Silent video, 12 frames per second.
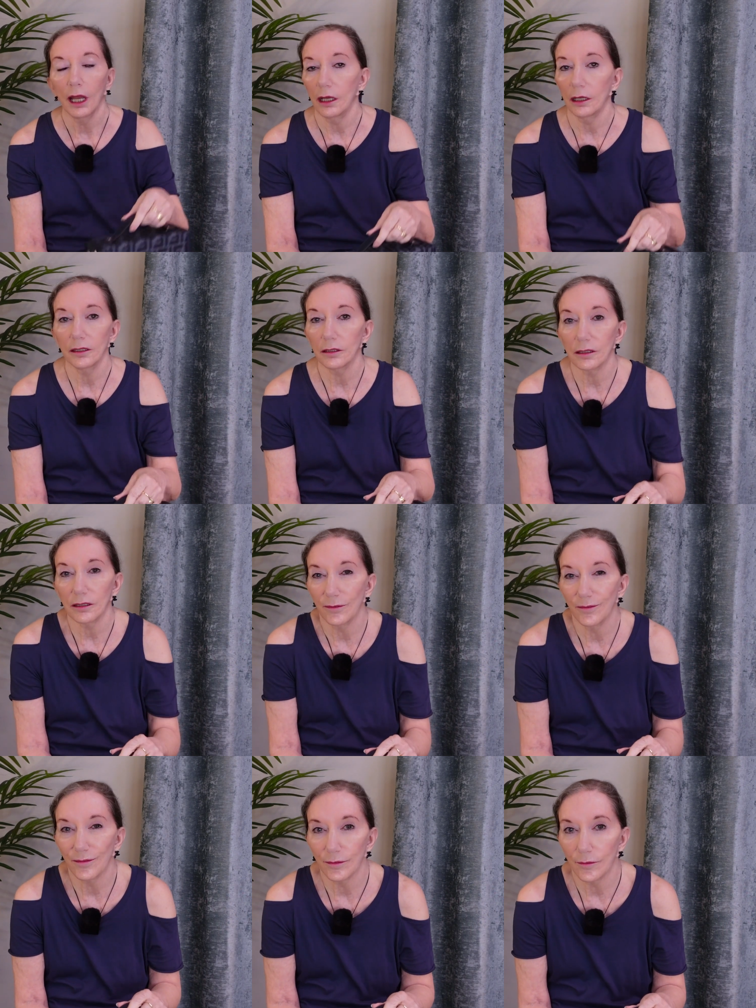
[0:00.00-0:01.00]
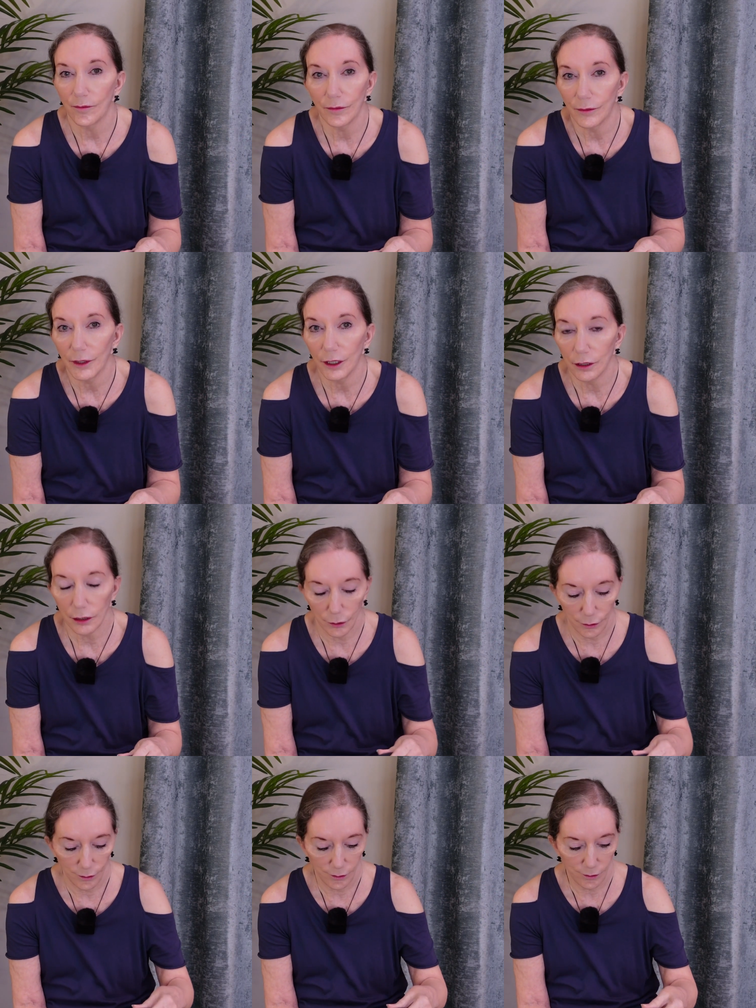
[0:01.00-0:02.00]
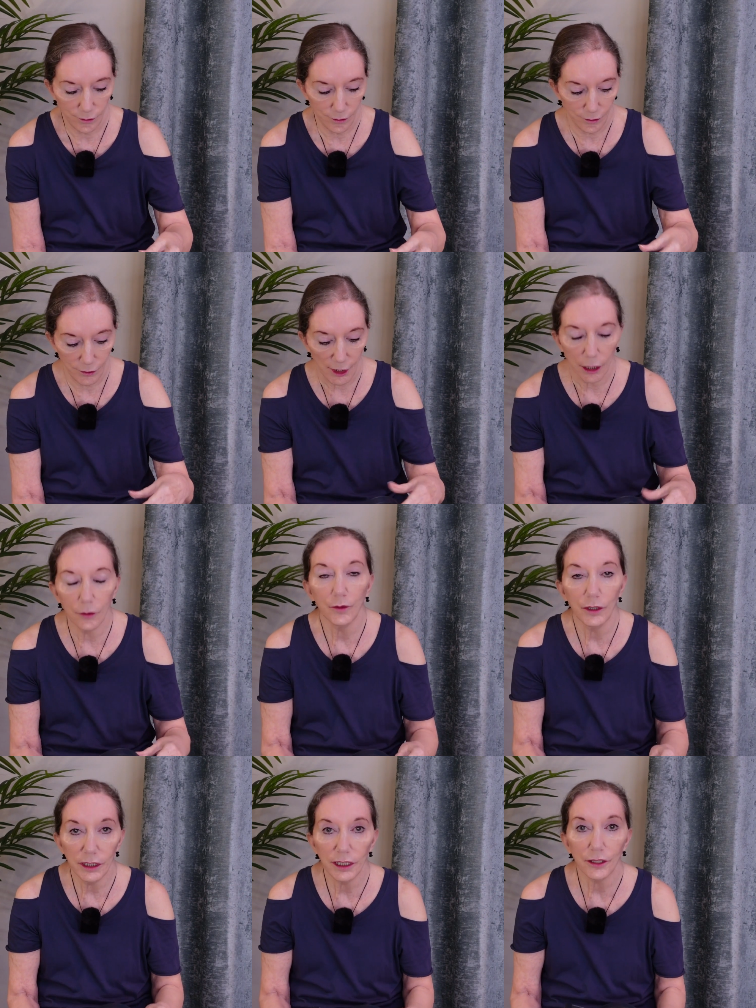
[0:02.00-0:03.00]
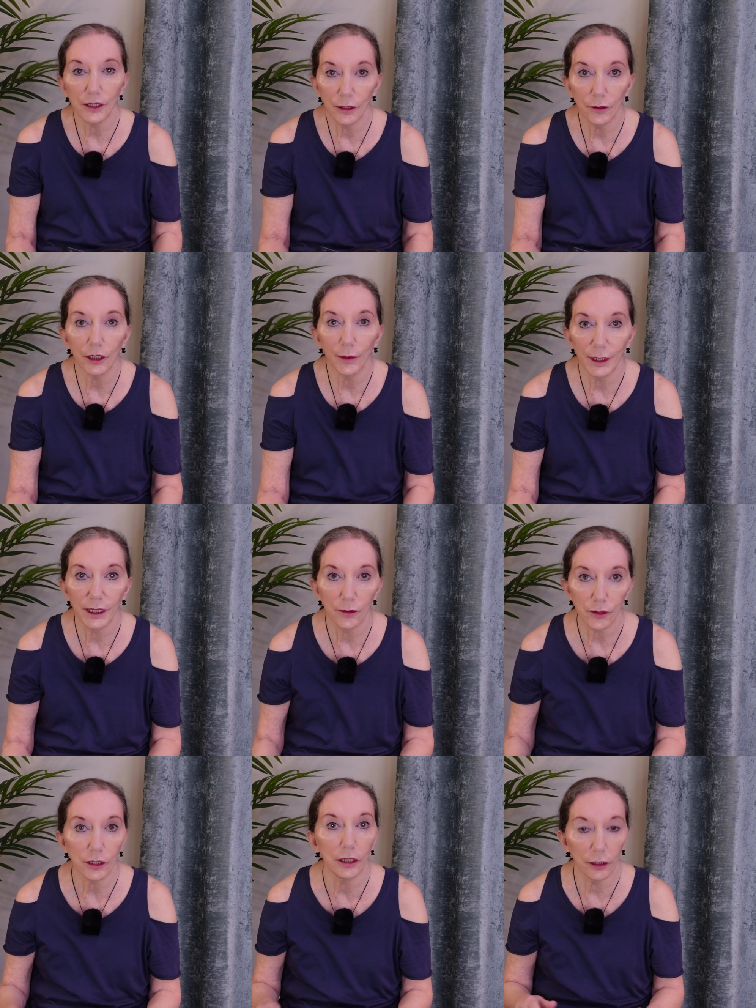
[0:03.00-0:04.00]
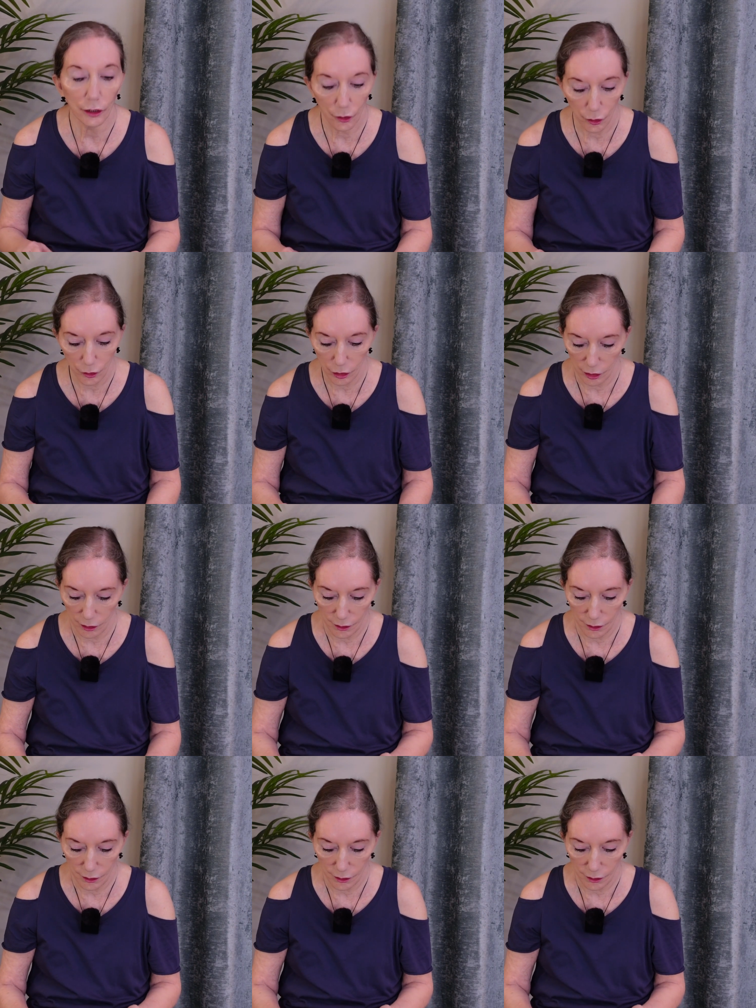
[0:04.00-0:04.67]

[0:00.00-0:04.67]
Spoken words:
And, you know, I really don't go out a lot.